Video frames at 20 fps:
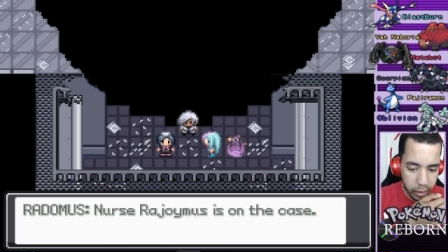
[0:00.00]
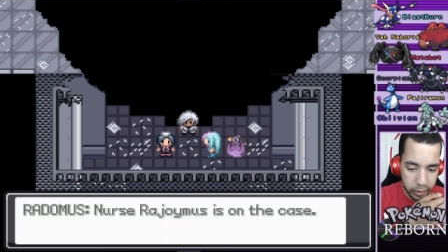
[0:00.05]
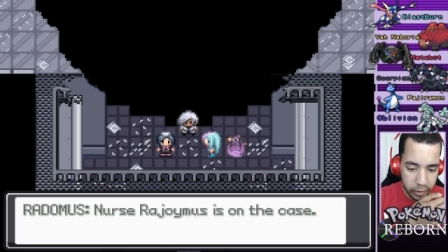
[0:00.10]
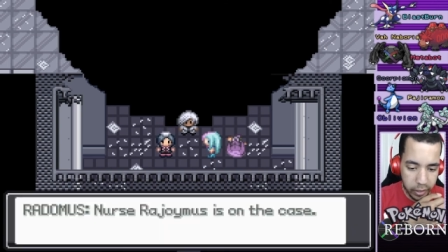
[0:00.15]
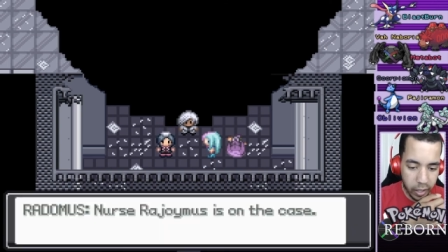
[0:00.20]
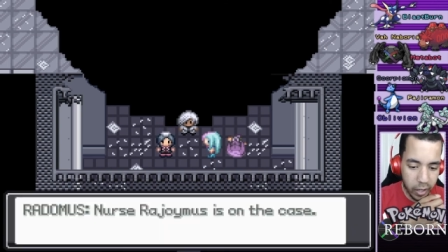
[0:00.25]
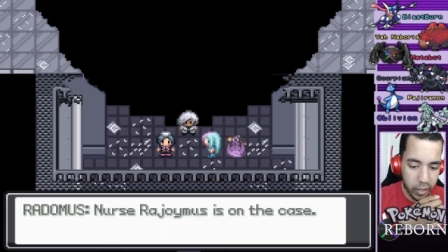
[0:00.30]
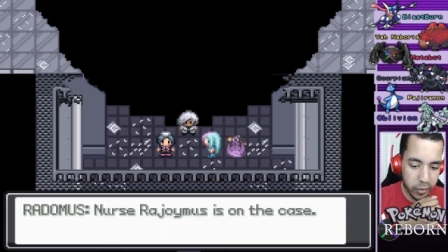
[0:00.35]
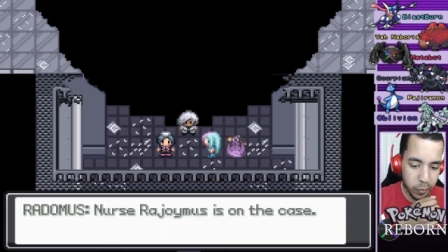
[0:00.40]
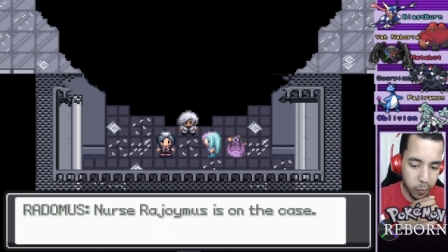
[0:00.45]

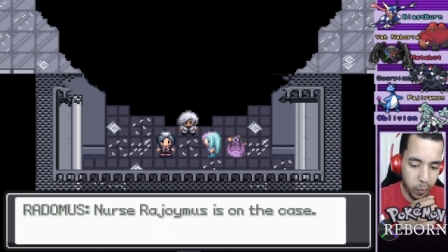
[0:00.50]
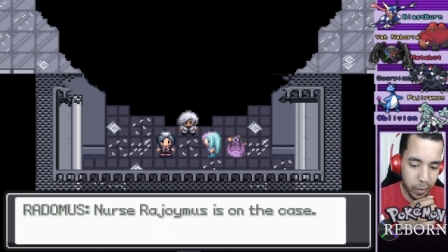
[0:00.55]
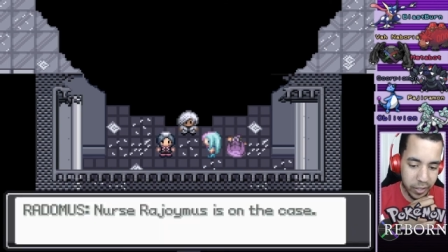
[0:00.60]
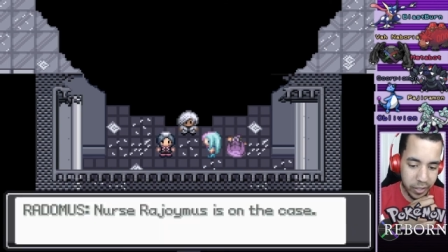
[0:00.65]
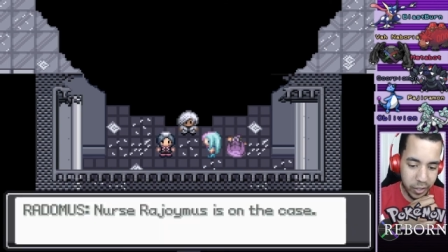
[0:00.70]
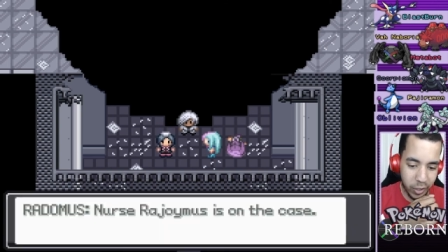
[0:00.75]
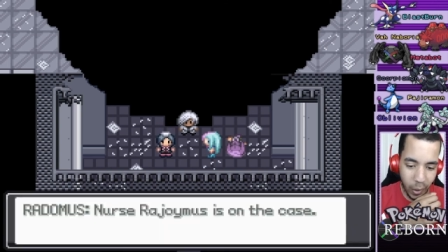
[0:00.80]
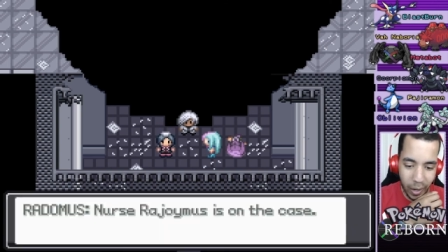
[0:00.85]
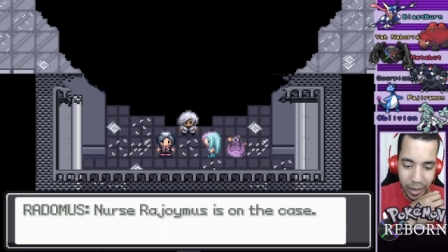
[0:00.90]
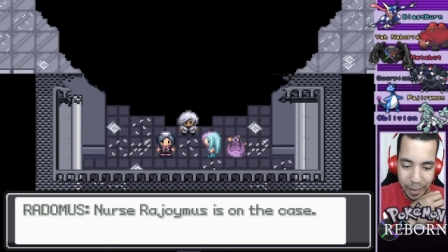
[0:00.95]
Nurse
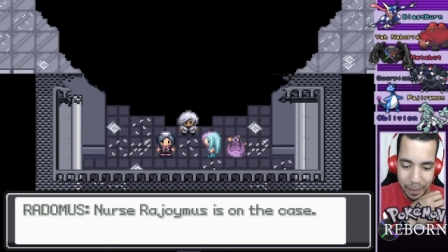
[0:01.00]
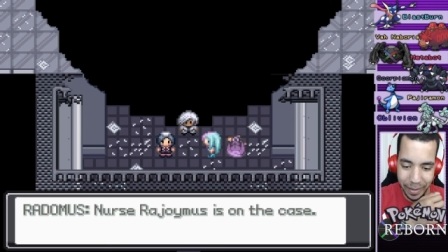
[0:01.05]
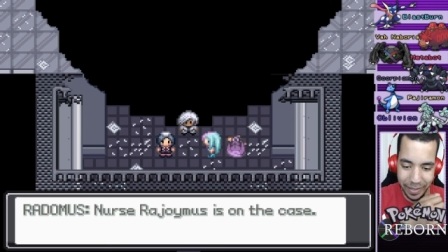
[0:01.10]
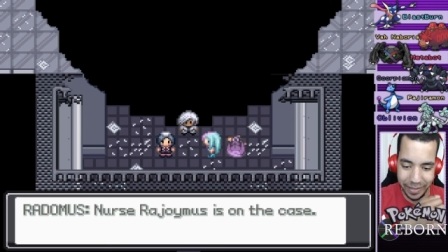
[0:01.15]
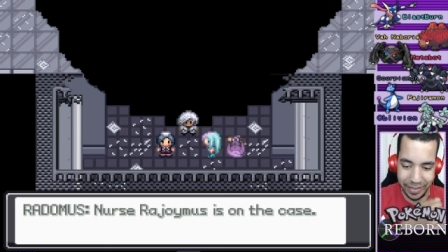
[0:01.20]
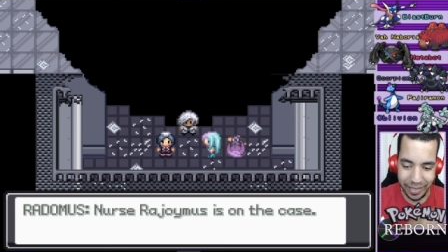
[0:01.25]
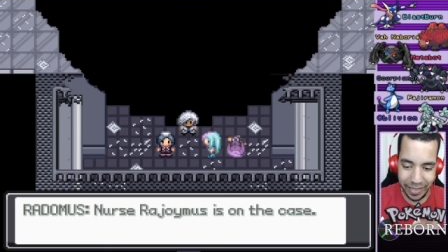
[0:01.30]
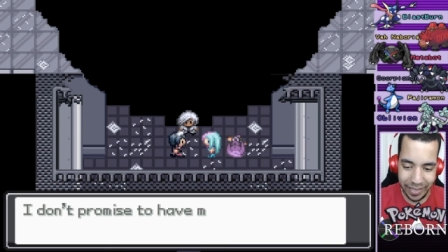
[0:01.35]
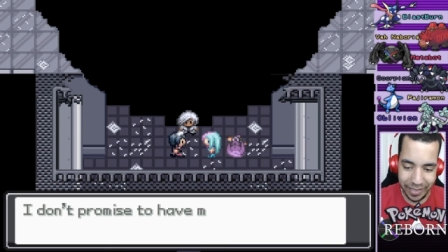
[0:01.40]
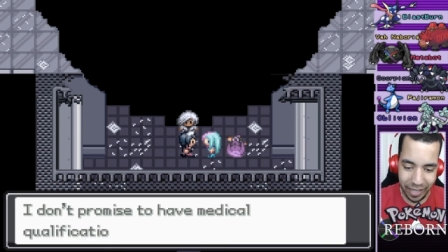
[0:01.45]

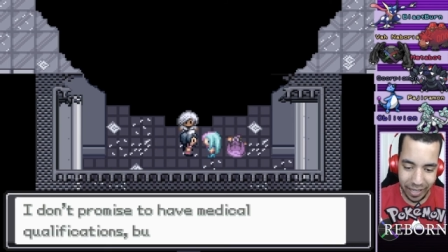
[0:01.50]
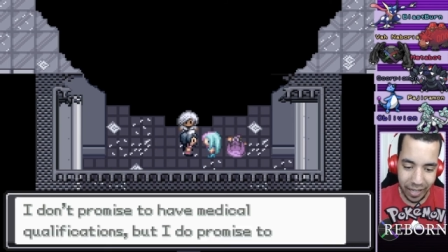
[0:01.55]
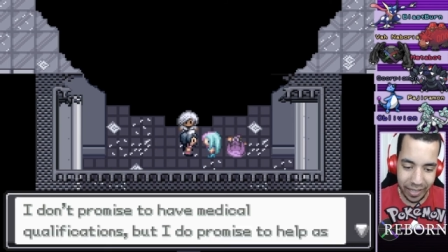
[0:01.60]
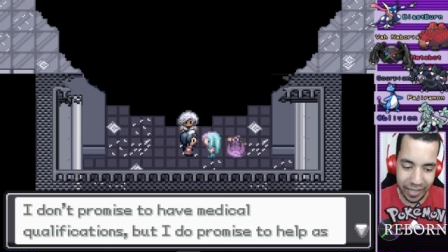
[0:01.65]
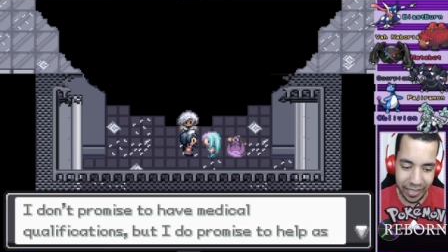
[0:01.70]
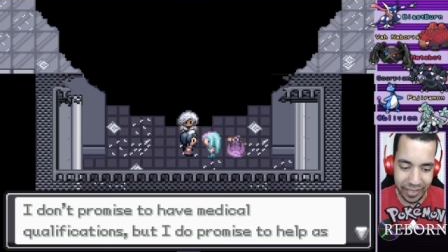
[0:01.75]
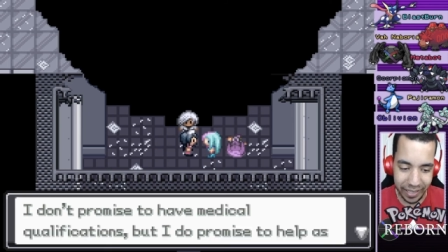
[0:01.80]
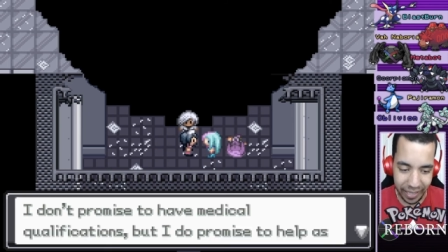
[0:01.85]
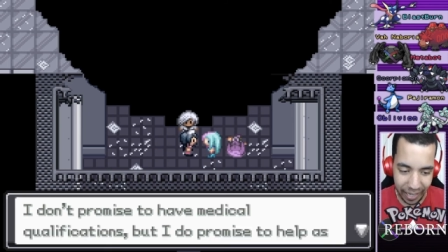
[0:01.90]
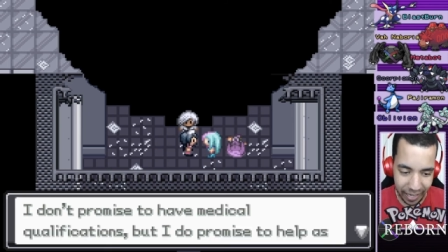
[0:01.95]
Rejoimus is
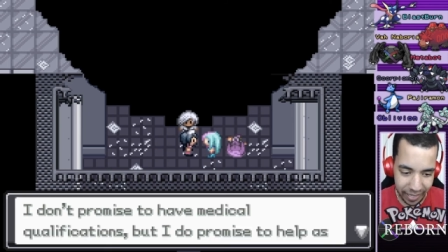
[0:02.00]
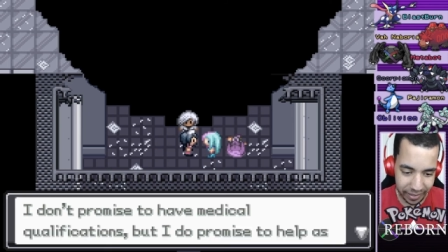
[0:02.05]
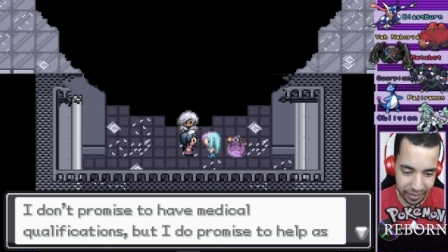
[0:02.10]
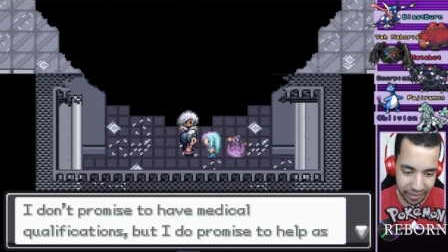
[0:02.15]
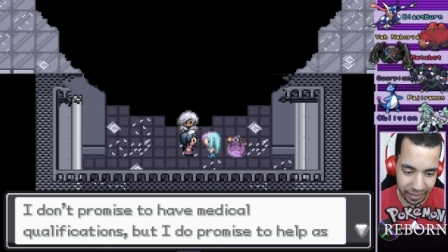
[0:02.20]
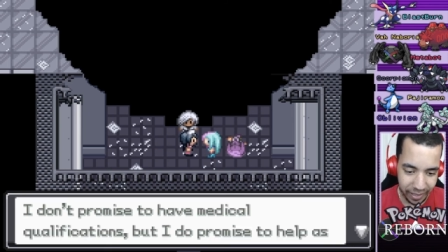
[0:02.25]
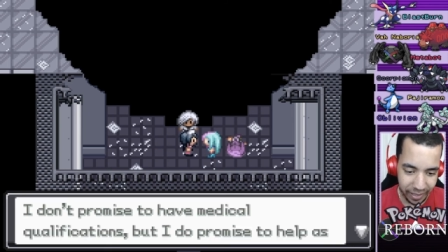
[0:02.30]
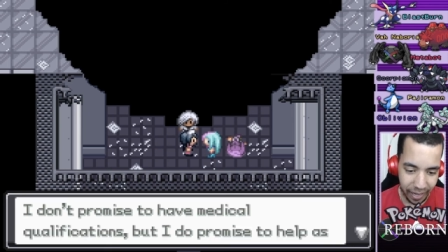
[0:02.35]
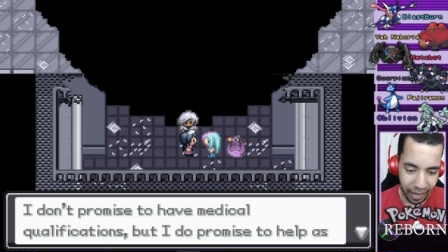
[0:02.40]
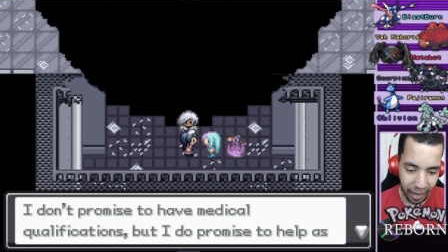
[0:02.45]
on the
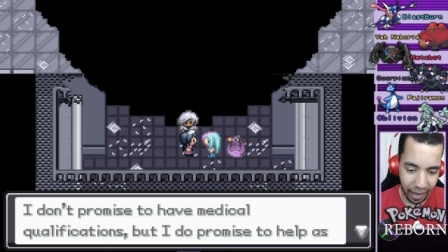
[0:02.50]
case.